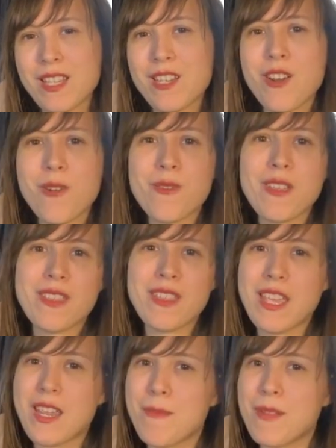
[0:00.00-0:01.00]
To know that
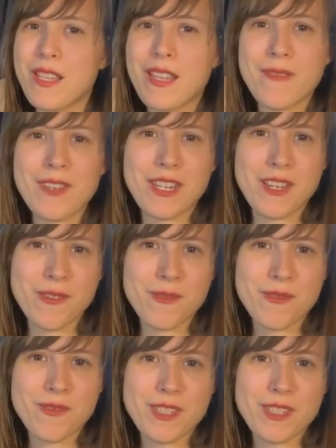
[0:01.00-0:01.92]
they believe in you.